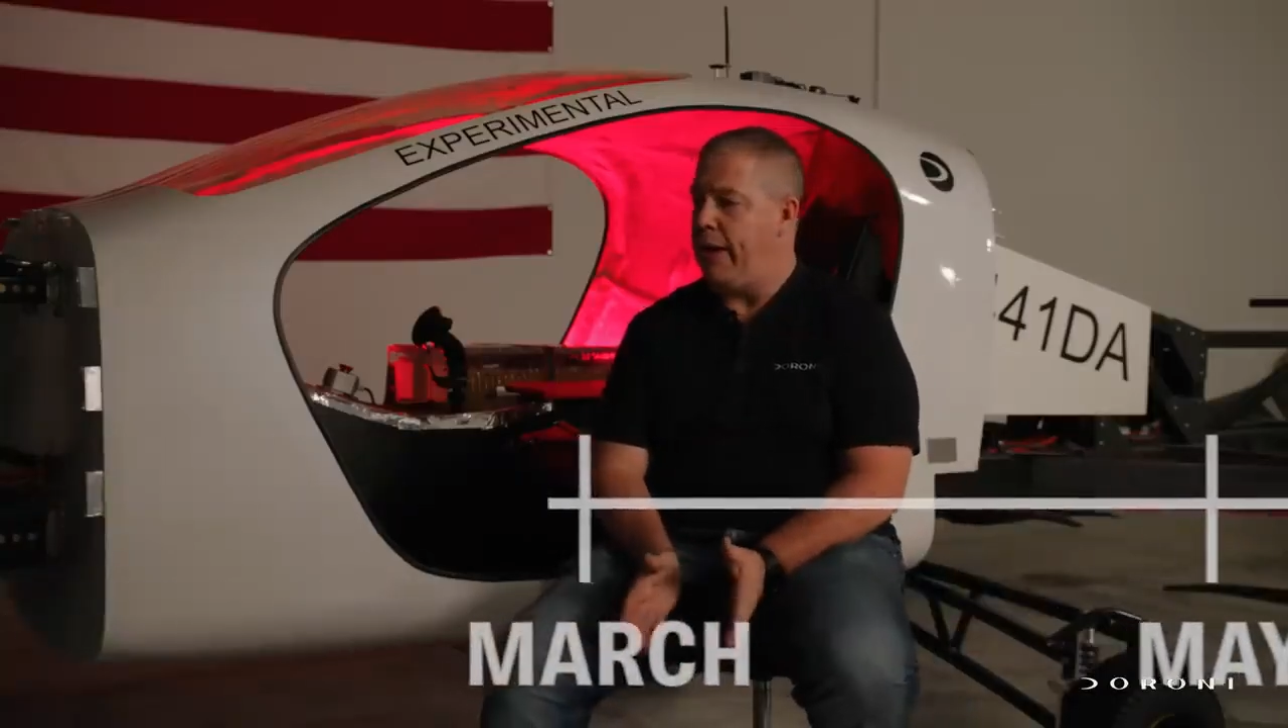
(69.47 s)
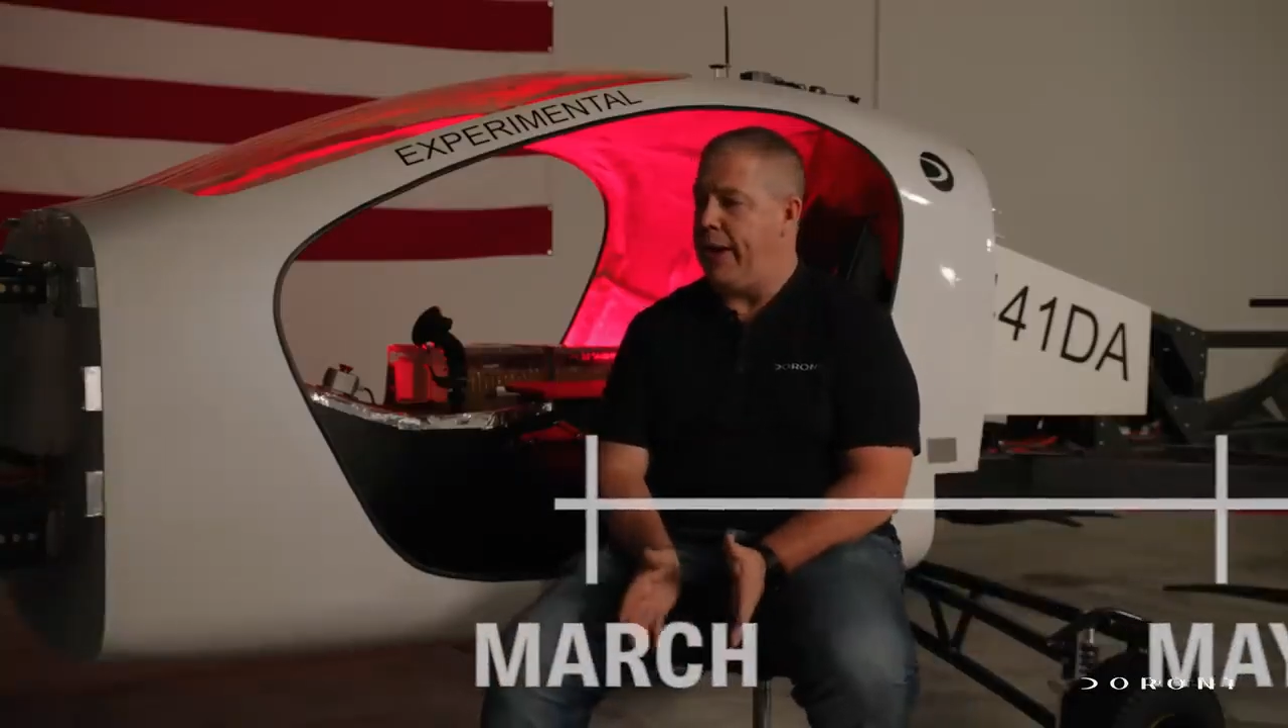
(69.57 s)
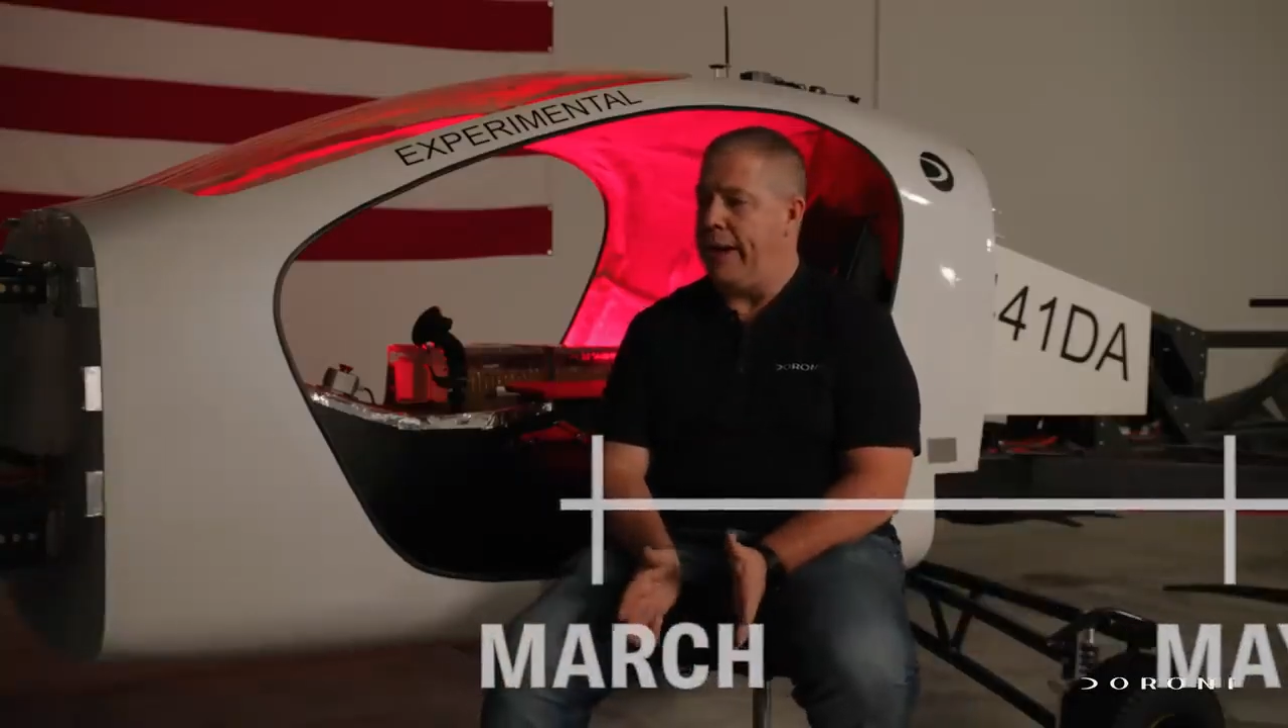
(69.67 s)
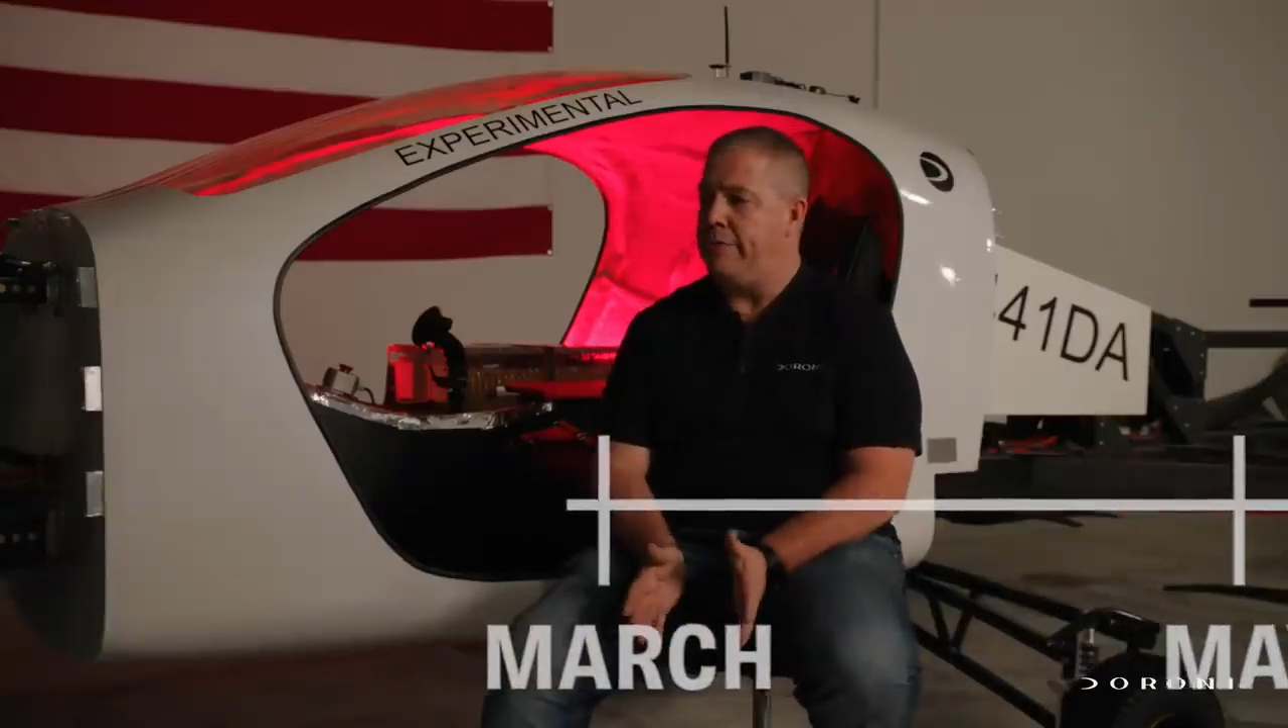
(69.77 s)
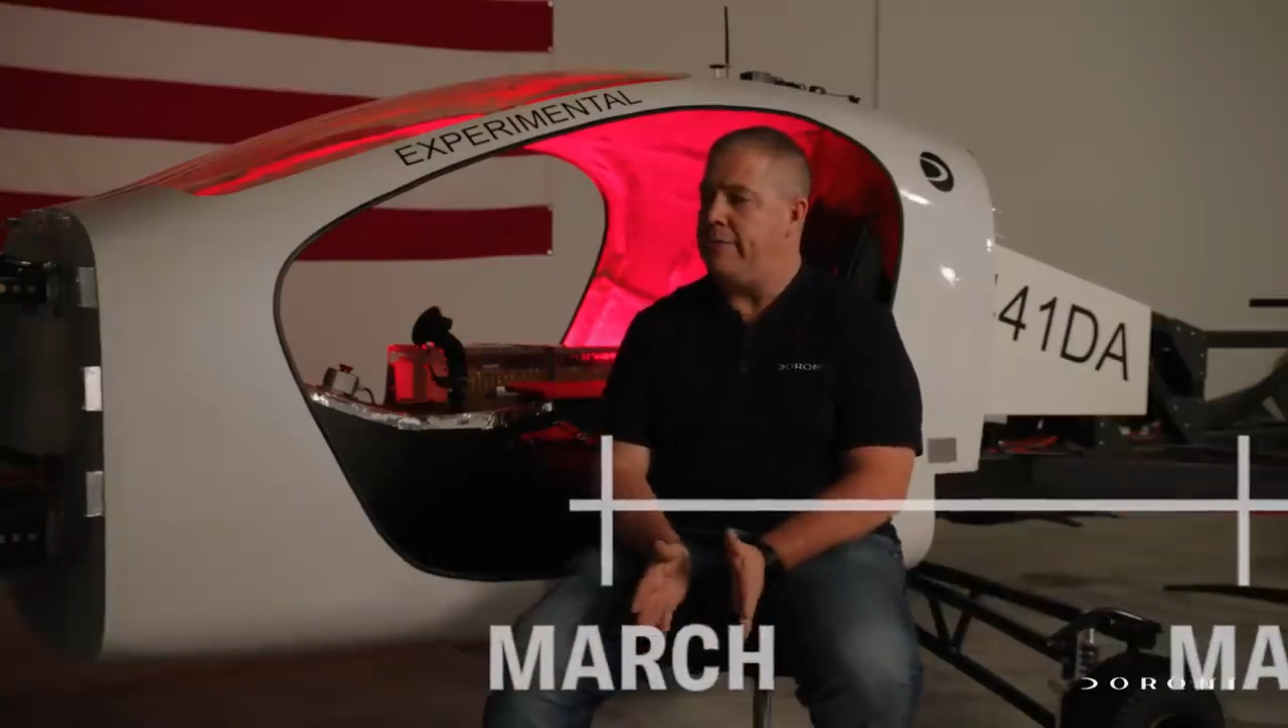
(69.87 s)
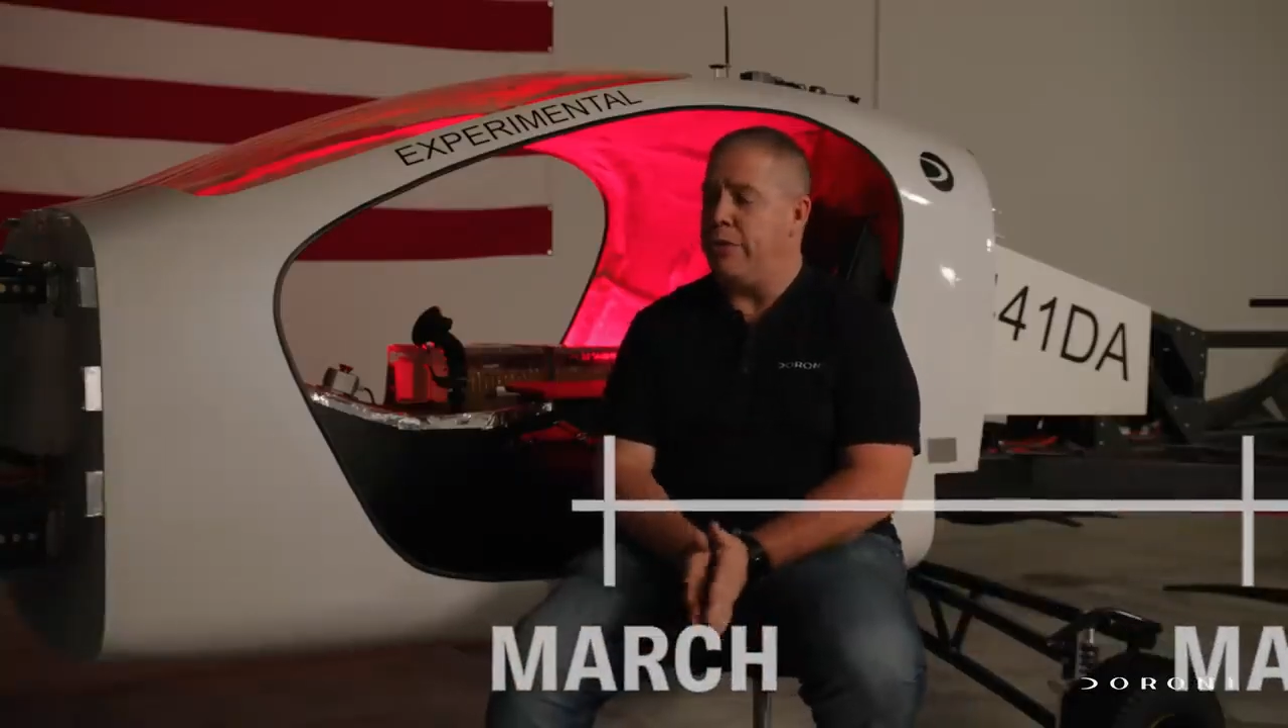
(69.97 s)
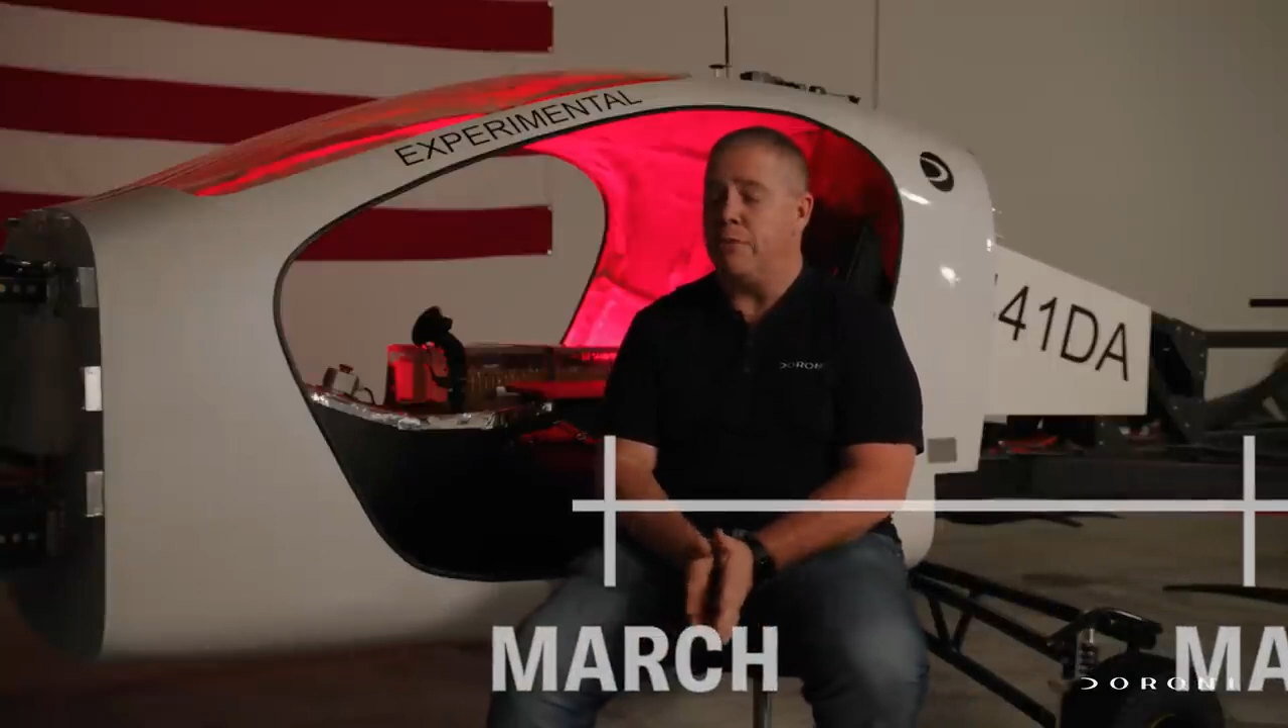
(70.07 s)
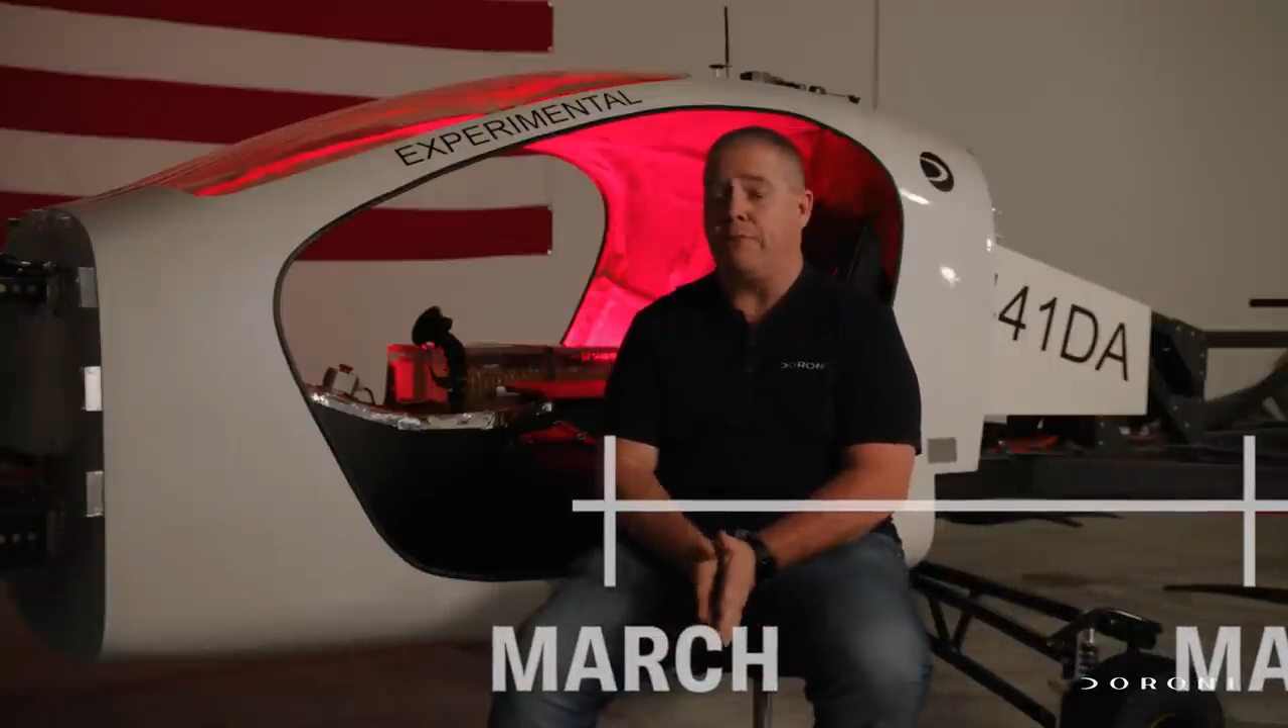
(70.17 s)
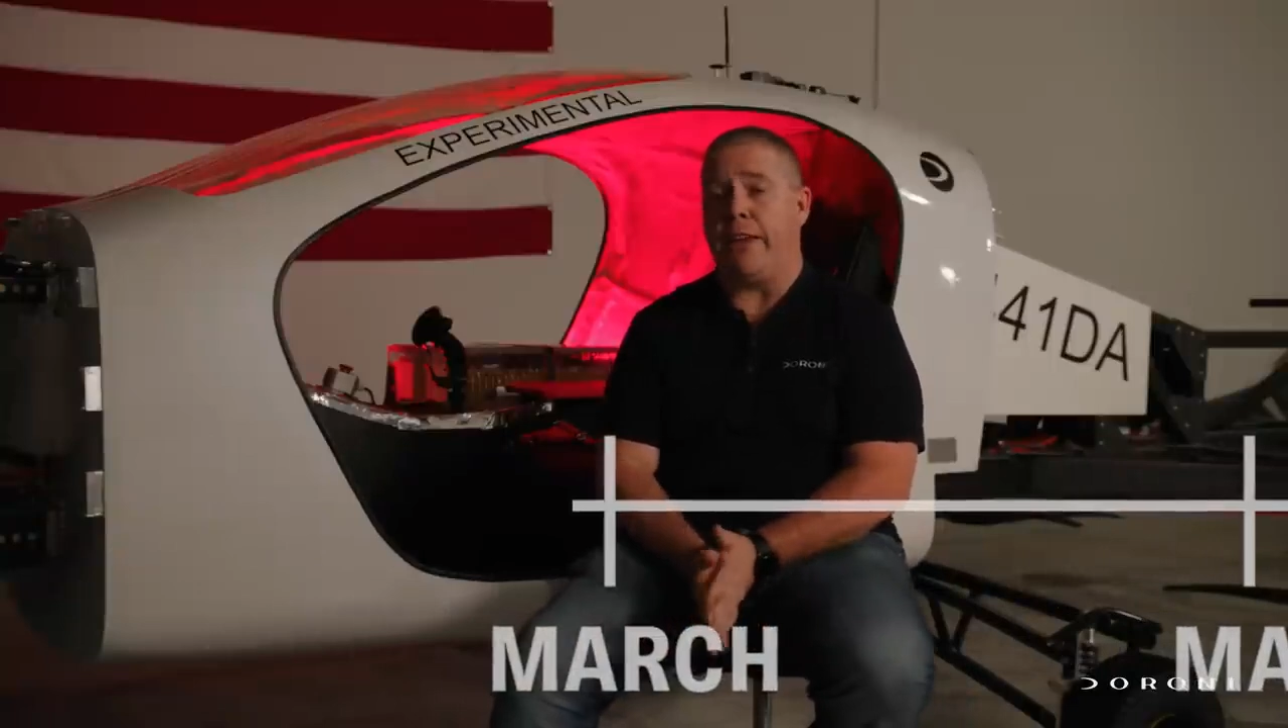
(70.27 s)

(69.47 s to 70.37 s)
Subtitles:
a tethered